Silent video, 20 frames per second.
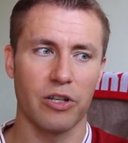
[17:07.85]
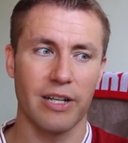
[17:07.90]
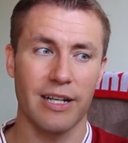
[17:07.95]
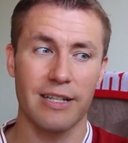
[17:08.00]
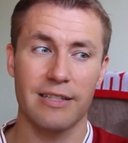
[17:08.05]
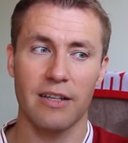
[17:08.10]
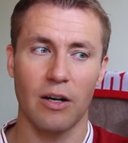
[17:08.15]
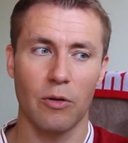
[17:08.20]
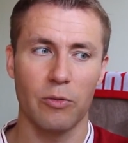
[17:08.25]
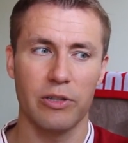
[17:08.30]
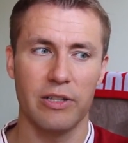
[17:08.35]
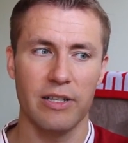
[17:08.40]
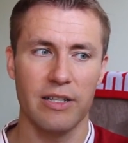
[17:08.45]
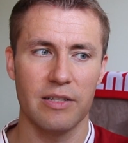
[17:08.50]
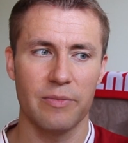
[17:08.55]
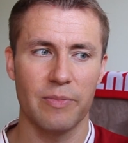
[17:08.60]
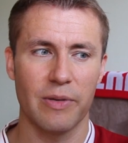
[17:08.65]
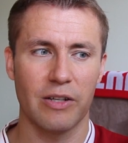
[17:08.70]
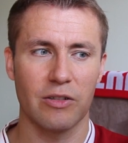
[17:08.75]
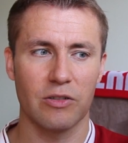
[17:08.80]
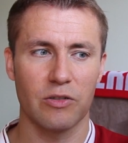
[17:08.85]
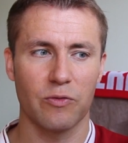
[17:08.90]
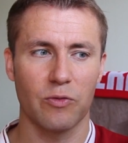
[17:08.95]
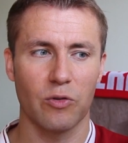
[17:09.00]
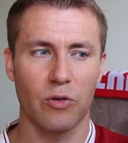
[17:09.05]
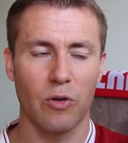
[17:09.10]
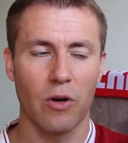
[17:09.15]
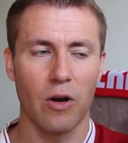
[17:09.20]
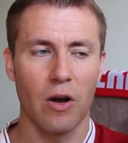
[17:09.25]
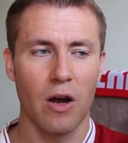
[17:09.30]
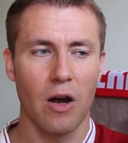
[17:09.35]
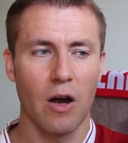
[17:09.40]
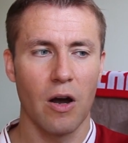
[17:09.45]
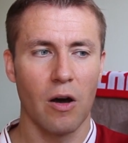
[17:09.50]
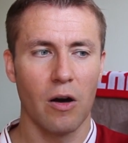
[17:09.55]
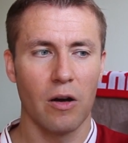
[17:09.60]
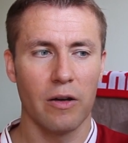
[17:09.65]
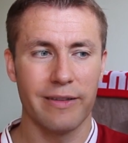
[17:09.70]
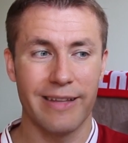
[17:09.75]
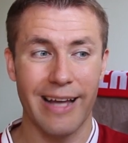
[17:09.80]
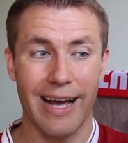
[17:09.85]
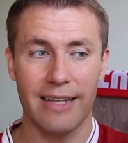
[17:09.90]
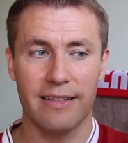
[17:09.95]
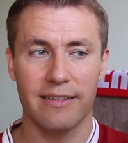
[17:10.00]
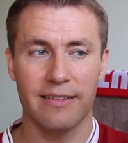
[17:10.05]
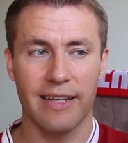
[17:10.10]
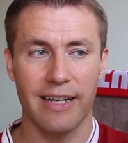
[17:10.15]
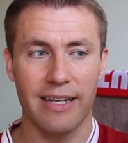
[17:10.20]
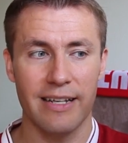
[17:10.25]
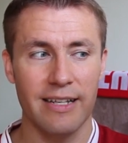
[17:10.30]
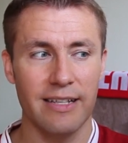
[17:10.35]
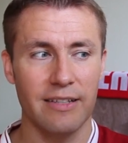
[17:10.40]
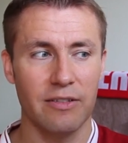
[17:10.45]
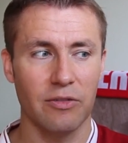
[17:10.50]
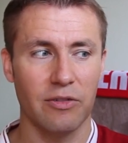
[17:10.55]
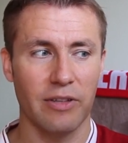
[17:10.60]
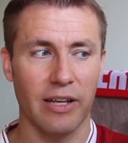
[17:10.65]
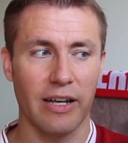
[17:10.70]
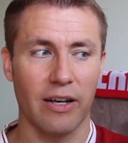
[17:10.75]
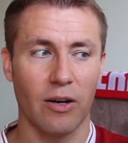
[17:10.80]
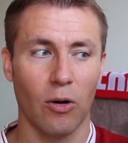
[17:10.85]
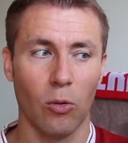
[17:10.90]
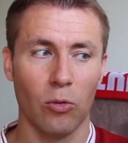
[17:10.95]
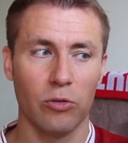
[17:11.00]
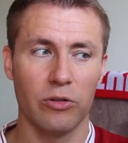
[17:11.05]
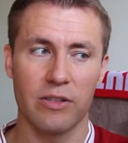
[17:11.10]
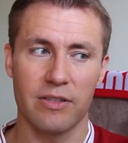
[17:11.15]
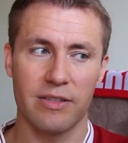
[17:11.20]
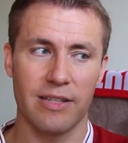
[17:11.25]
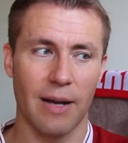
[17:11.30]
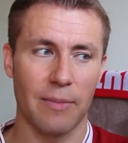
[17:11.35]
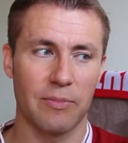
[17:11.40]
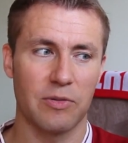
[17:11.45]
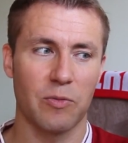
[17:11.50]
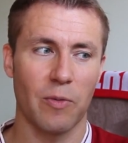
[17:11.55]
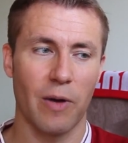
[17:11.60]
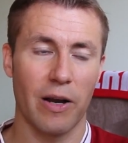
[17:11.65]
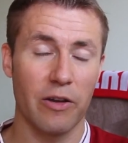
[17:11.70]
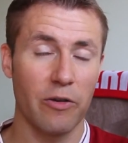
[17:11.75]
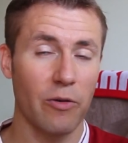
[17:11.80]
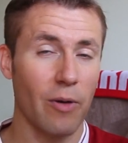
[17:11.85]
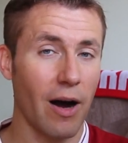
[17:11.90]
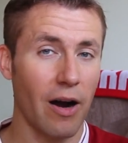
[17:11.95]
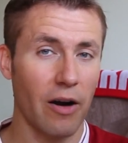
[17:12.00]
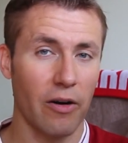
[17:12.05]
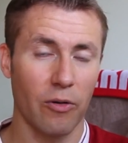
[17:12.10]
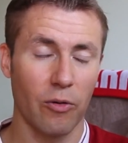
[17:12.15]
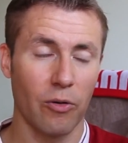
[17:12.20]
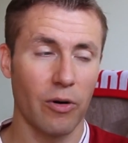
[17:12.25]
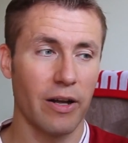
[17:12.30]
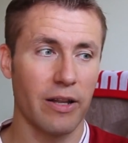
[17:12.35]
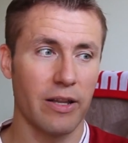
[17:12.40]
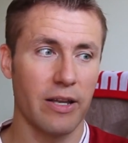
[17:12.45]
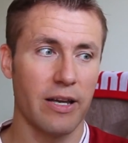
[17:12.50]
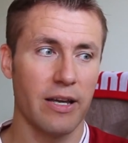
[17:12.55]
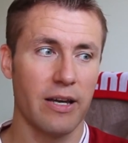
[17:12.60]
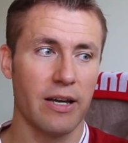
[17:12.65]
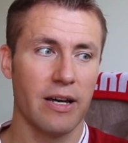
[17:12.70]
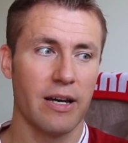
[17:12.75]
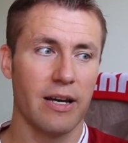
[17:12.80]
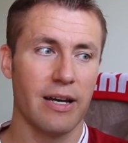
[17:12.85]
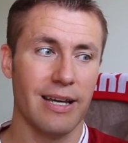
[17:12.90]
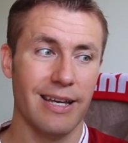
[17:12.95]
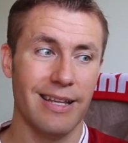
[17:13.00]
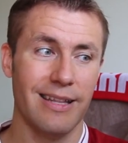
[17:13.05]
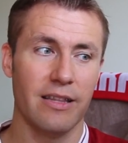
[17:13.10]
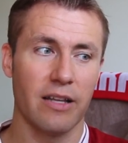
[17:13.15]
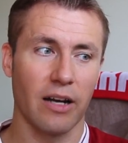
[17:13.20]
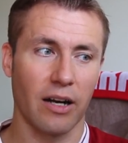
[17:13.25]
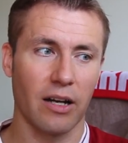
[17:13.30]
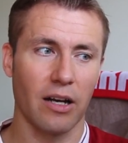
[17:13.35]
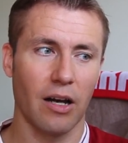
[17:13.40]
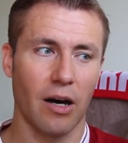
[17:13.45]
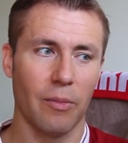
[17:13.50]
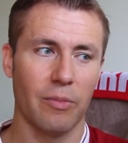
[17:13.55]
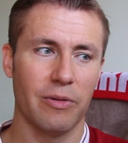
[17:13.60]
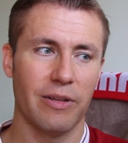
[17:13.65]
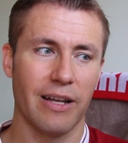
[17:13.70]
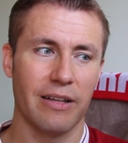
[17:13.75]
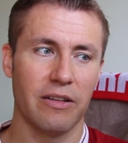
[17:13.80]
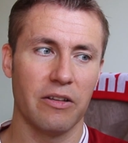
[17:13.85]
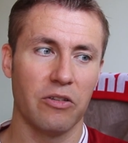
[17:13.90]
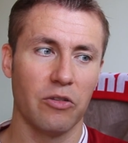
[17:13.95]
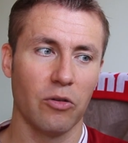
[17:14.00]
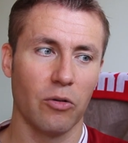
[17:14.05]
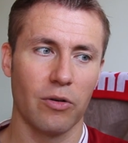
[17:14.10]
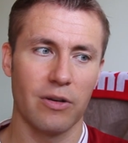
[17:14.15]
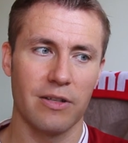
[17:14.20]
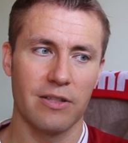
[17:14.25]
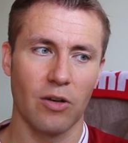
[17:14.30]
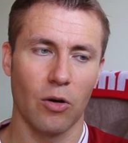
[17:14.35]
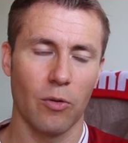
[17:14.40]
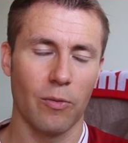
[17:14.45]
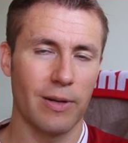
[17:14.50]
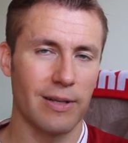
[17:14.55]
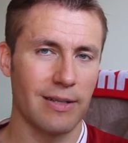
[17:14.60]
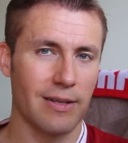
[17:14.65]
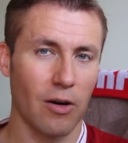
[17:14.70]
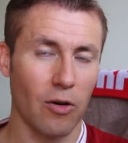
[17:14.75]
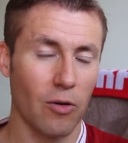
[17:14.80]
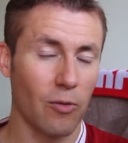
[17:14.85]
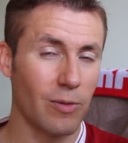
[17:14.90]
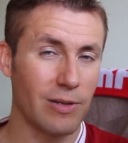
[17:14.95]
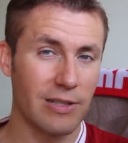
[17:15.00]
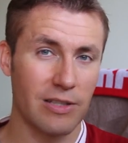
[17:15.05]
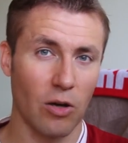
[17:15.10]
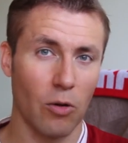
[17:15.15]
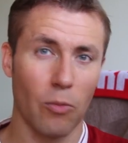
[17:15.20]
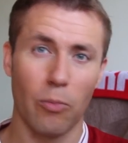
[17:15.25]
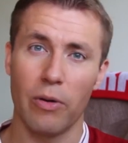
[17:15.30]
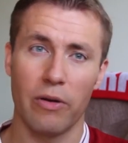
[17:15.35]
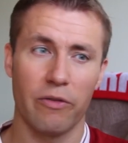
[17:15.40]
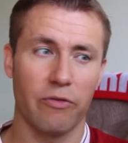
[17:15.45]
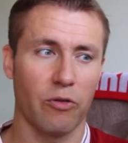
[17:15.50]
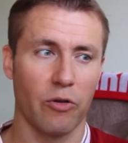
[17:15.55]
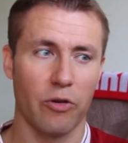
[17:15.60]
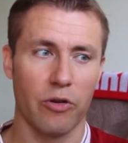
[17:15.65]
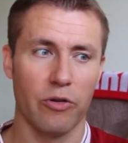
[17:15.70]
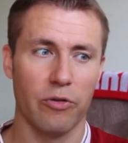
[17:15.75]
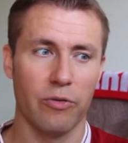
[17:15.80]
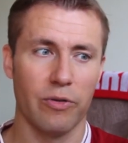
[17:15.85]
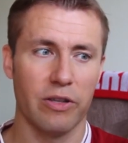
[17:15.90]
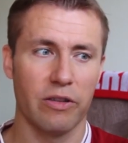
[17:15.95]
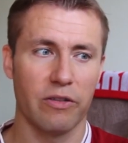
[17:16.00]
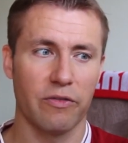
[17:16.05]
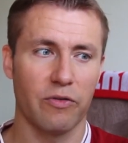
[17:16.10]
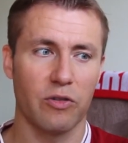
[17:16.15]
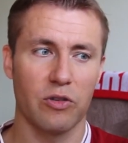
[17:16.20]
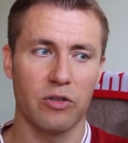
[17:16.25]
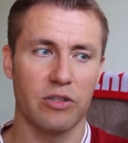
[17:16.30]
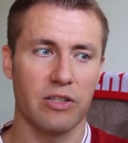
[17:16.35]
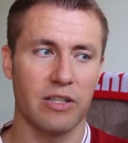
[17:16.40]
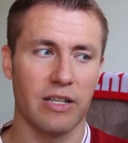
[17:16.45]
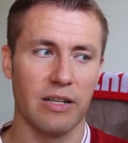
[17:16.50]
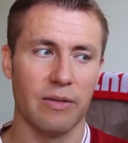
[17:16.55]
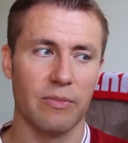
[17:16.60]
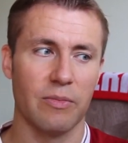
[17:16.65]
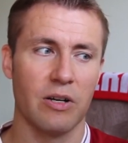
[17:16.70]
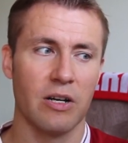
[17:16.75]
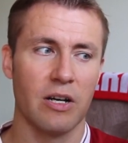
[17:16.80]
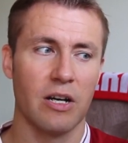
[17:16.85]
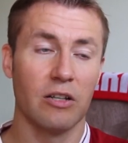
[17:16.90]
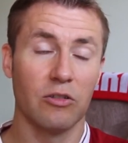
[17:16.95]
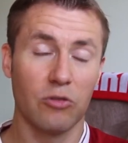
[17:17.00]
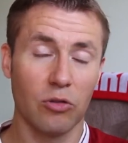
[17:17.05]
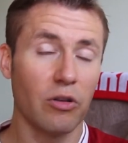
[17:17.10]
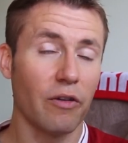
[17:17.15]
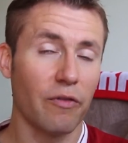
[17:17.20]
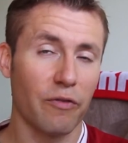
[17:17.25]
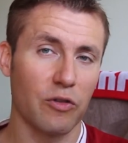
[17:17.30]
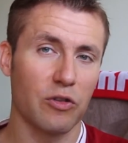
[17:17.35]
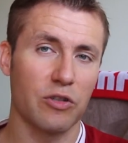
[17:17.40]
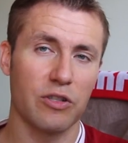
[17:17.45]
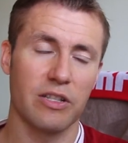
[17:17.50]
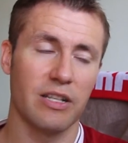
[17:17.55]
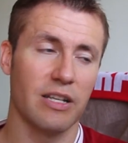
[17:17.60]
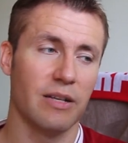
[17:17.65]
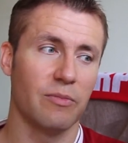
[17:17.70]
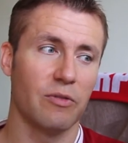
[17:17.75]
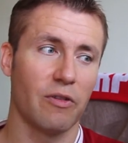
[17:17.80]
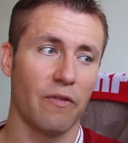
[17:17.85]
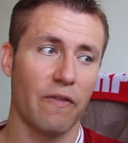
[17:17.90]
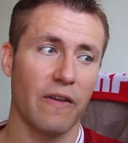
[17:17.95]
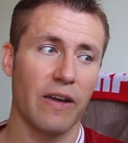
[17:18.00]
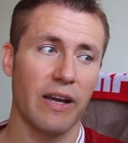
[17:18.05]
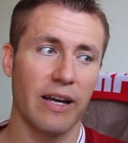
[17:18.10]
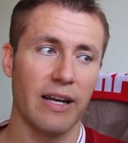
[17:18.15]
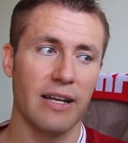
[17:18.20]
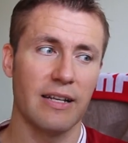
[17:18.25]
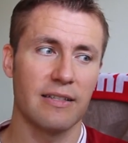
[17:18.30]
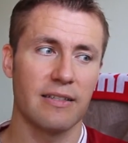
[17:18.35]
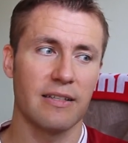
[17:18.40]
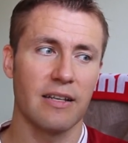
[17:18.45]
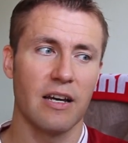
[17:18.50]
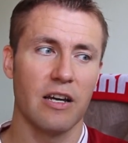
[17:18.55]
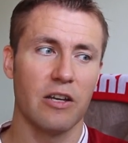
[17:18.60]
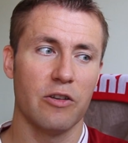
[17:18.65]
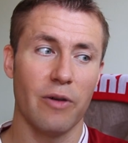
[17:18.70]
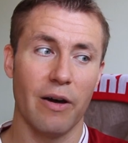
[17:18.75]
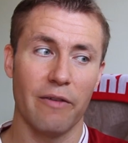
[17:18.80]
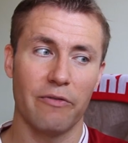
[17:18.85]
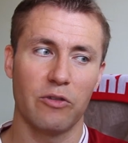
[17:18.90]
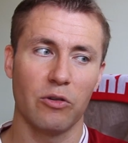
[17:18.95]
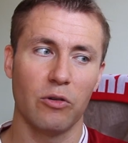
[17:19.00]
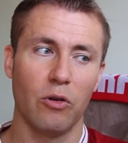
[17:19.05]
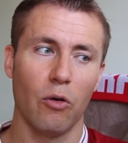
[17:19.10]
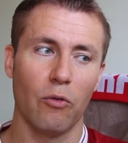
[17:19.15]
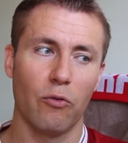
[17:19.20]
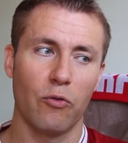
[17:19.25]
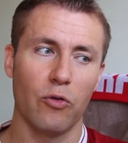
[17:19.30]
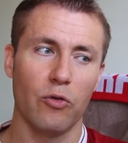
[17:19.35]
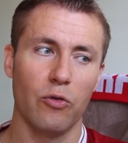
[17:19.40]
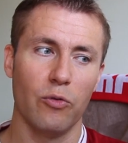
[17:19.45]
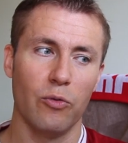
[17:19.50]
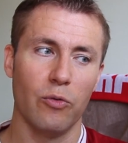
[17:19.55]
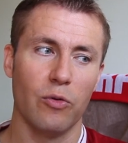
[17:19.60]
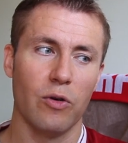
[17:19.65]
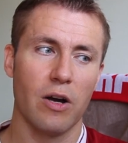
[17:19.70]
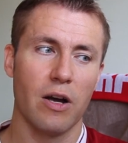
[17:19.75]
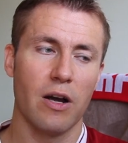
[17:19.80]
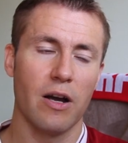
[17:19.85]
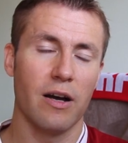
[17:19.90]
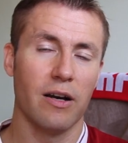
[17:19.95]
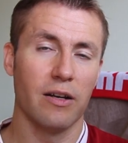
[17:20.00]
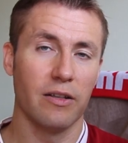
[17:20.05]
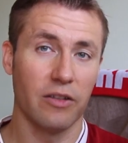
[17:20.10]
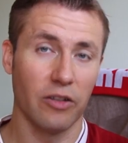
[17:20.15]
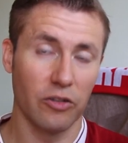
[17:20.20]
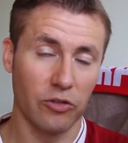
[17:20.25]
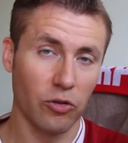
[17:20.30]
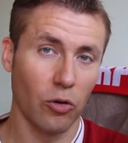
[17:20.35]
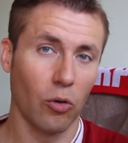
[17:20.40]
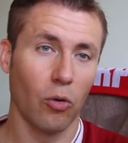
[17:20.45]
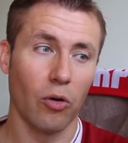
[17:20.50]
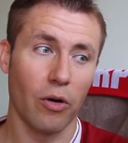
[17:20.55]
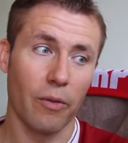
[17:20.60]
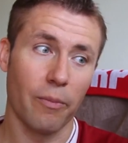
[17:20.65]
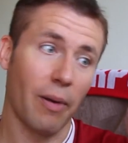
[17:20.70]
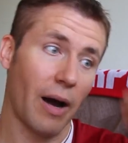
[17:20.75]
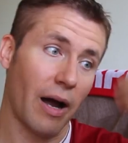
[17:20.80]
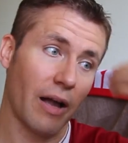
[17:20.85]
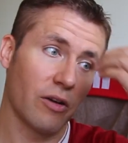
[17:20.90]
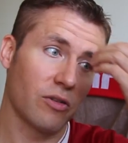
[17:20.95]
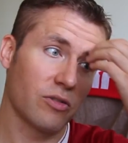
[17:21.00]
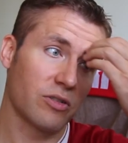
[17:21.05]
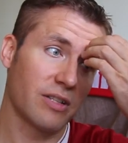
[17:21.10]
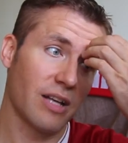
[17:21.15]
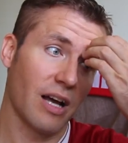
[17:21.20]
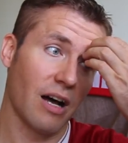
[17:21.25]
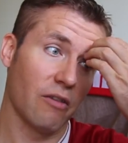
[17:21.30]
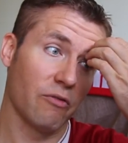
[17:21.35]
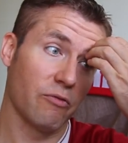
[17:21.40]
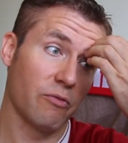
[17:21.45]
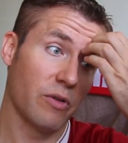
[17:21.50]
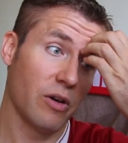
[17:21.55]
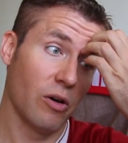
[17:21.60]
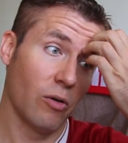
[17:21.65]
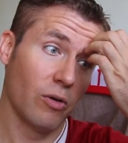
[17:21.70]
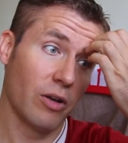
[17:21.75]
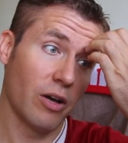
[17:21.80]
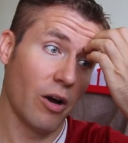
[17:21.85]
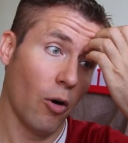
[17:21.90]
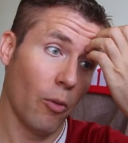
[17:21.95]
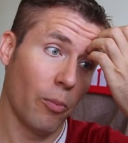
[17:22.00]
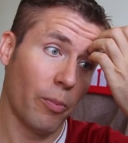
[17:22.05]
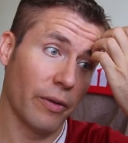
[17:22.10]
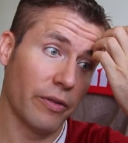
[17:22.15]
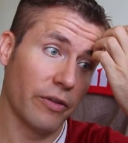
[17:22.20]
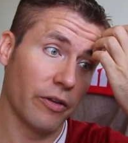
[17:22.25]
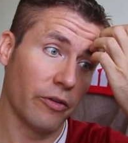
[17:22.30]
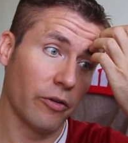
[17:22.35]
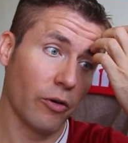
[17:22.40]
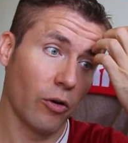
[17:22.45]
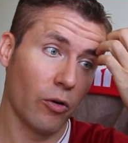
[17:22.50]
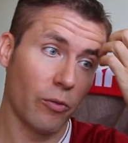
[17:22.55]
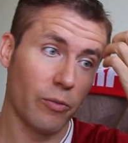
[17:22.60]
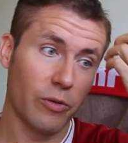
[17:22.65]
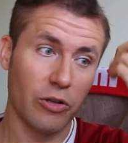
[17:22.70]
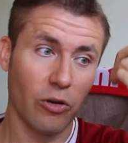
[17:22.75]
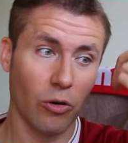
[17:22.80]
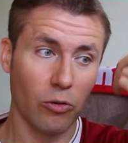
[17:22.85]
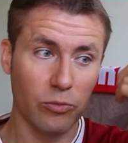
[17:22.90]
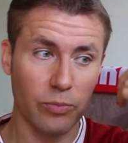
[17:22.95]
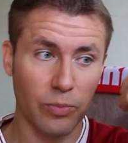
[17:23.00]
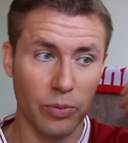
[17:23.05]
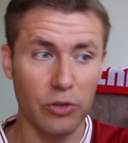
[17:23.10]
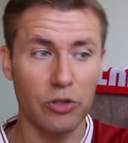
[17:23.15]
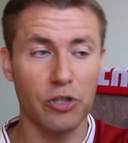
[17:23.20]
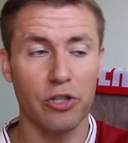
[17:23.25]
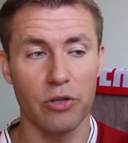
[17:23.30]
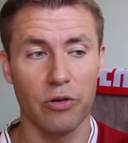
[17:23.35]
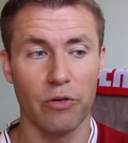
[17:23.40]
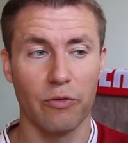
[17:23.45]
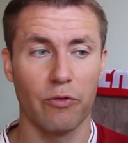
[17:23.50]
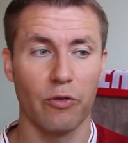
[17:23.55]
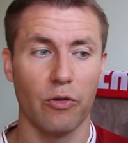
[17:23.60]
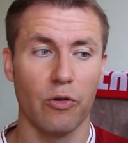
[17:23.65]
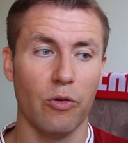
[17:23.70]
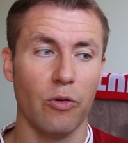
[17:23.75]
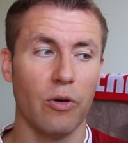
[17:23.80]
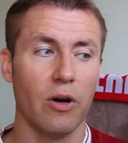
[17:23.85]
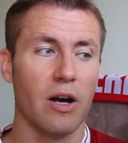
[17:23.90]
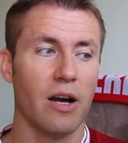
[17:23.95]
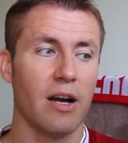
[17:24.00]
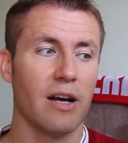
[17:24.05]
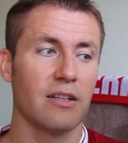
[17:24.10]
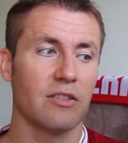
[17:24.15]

That's how it is, because for that they need to take all the steps. When you are already in the club, then the door is always open for you in the first team, to the first team. The thing is, you have to go through the door by yourself. We only open the door, we don't push you through.